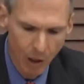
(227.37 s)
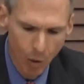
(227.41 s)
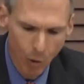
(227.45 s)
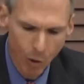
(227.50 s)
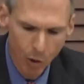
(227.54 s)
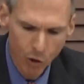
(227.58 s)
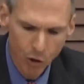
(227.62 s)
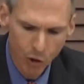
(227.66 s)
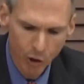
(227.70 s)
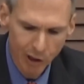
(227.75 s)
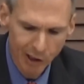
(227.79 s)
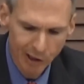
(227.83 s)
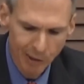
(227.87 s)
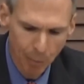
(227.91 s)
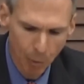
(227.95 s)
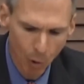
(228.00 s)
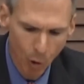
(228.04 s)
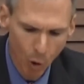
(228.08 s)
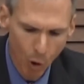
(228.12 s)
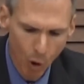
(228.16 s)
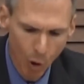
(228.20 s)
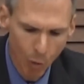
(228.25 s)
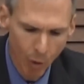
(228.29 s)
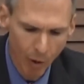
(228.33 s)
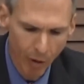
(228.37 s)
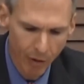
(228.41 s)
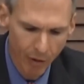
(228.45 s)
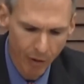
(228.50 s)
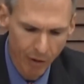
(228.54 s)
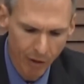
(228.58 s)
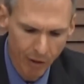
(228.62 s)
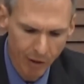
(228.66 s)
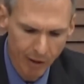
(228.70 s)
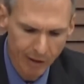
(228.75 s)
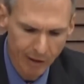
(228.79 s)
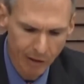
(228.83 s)
we should explore whether
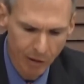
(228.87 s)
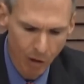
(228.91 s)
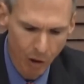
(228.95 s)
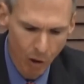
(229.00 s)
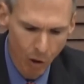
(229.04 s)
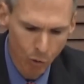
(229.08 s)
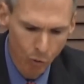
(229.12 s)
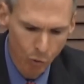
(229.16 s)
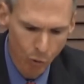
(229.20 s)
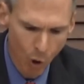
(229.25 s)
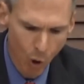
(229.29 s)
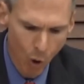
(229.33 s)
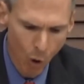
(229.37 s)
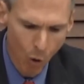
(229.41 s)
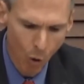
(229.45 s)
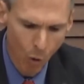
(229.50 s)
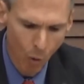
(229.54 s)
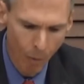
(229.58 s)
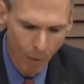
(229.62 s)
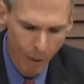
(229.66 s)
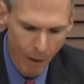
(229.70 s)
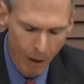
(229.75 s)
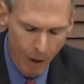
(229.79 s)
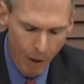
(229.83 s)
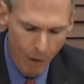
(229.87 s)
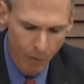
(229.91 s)
there is a role